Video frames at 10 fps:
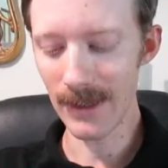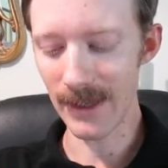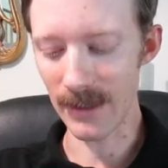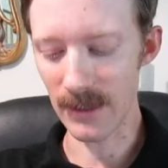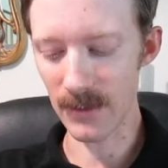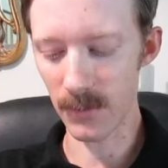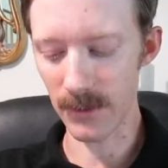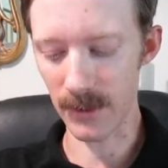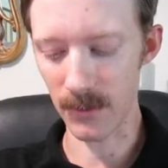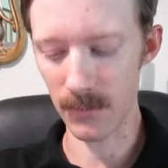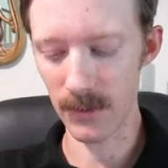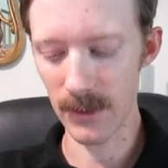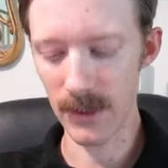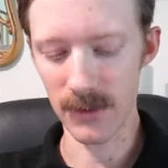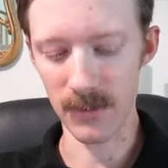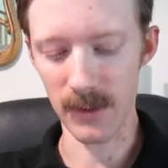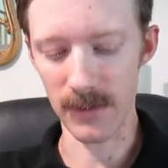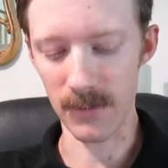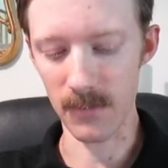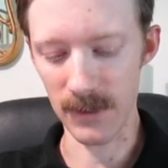Enable him to make
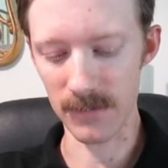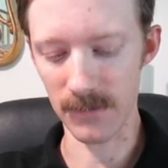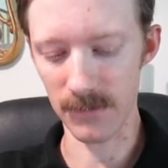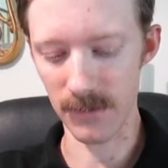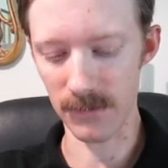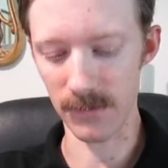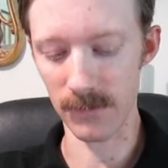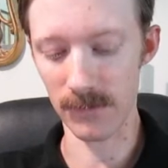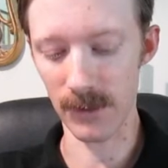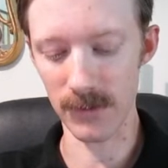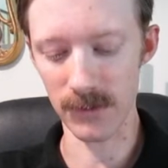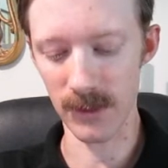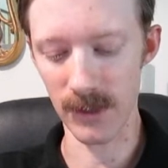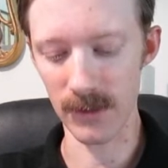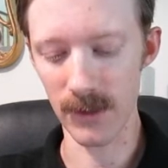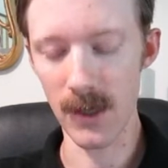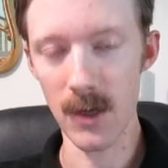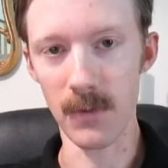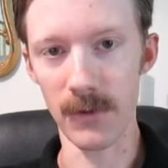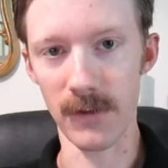the best decisions to educate
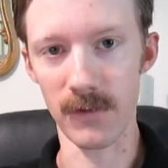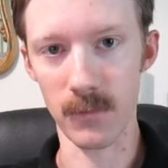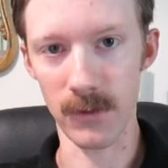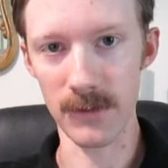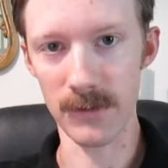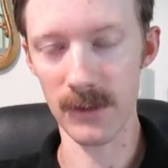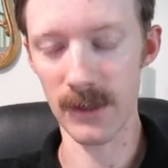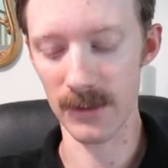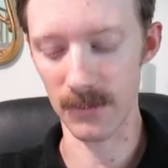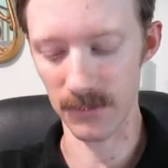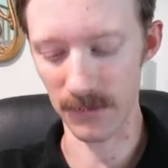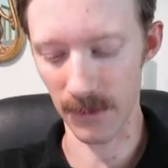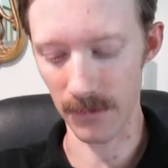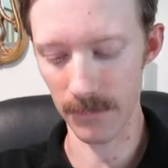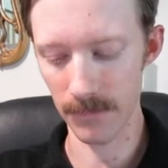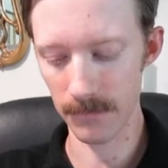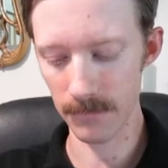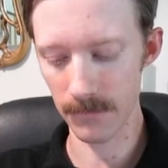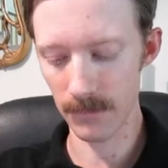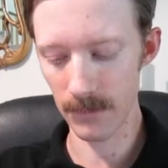both his progeny and himself.
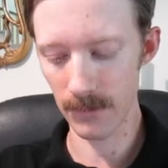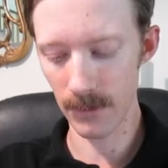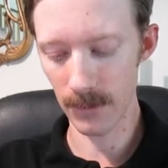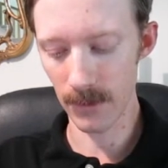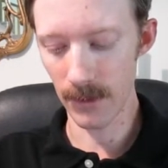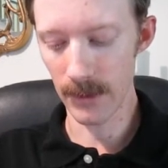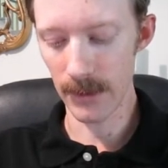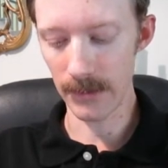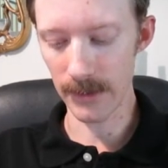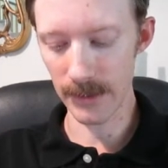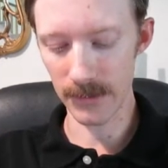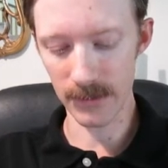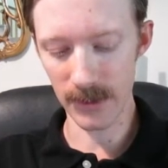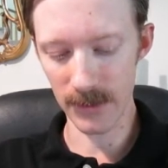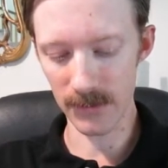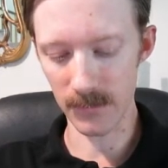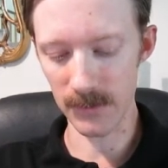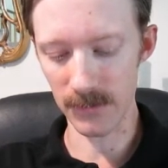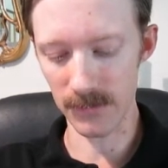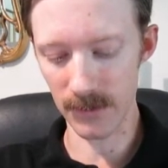Let education be
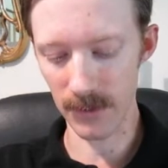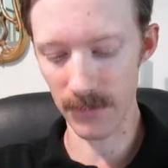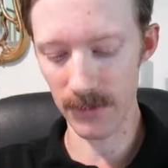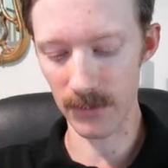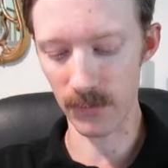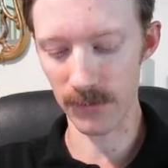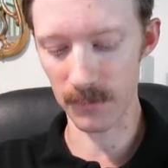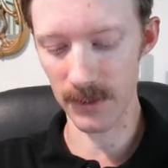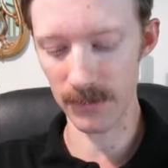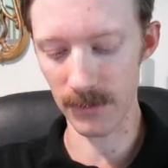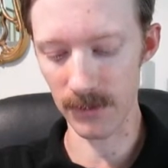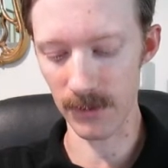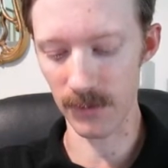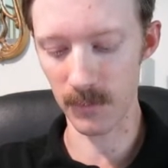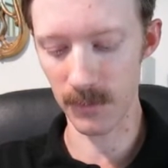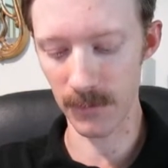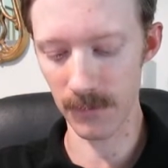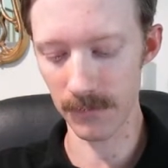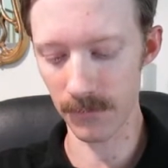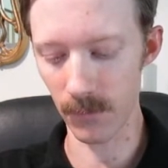discovered and respected in its
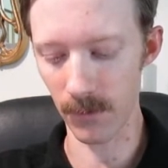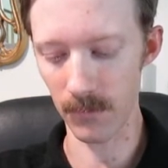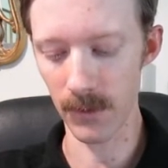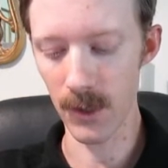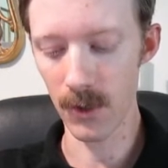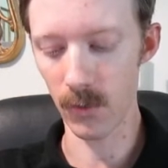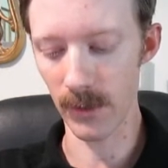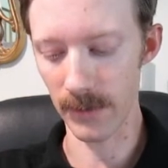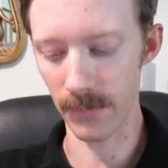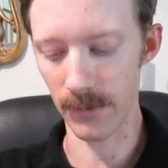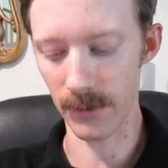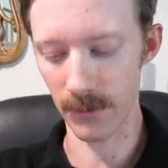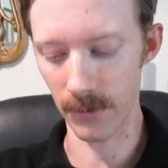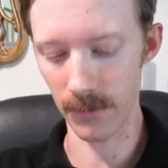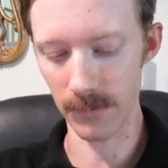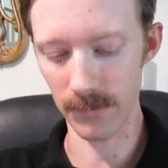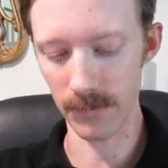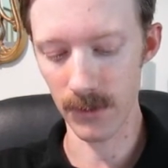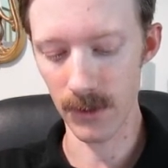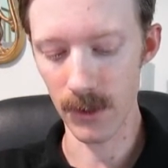purest form wherever it occurs,
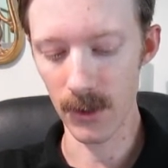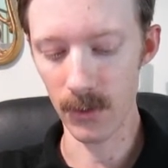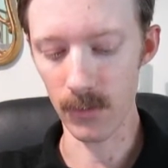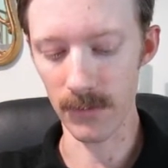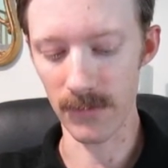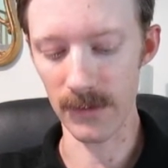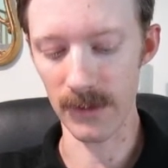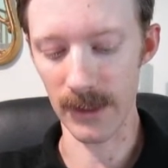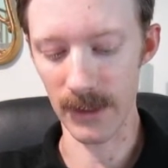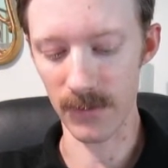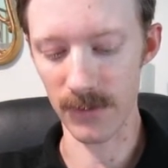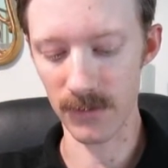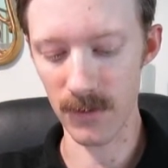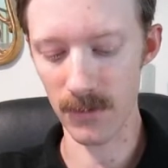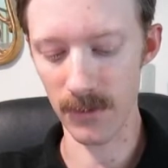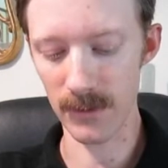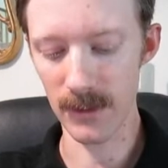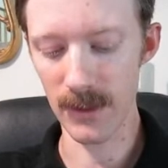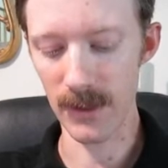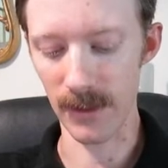revealing every secret
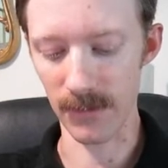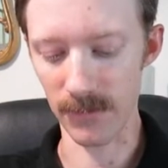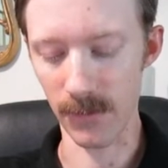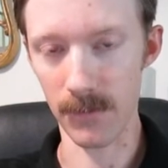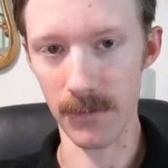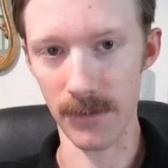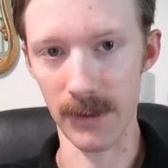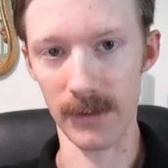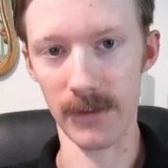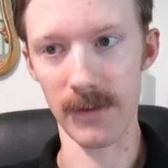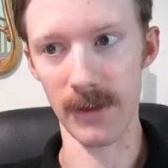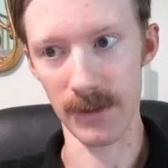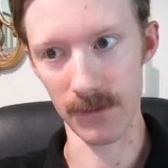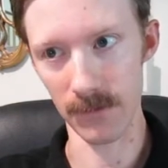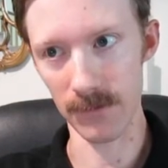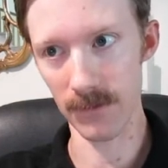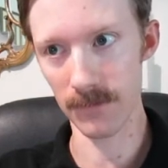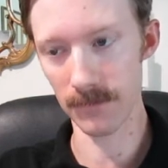and subtle thing that hinders it.